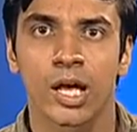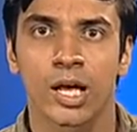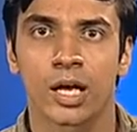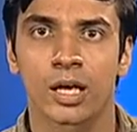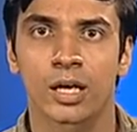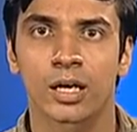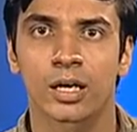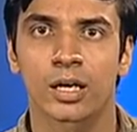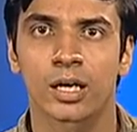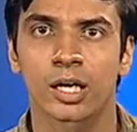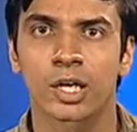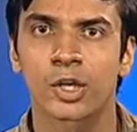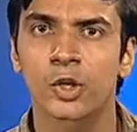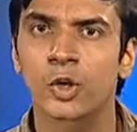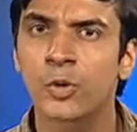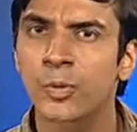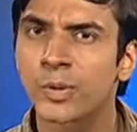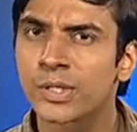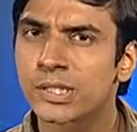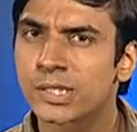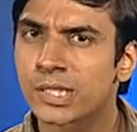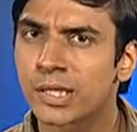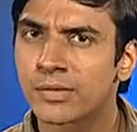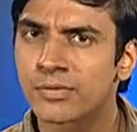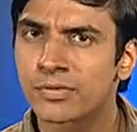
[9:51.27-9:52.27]
You
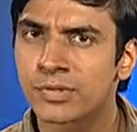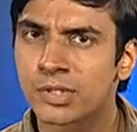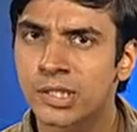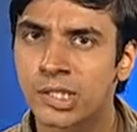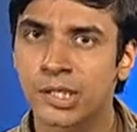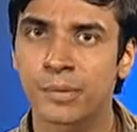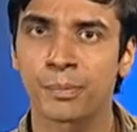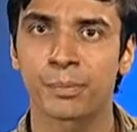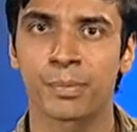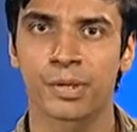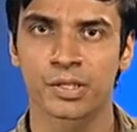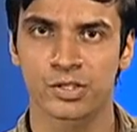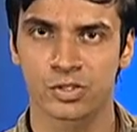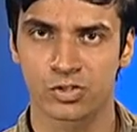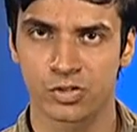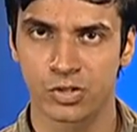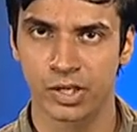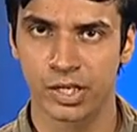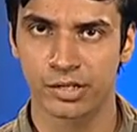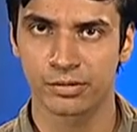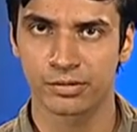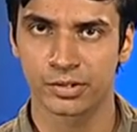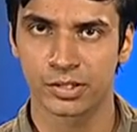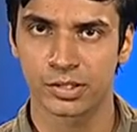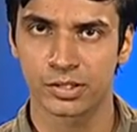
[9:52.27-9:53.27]
must have seen bus
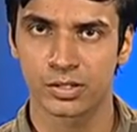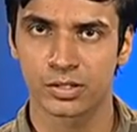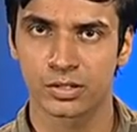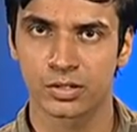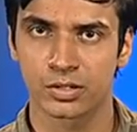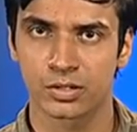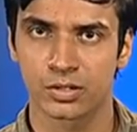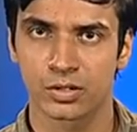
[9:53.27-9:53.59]
drivers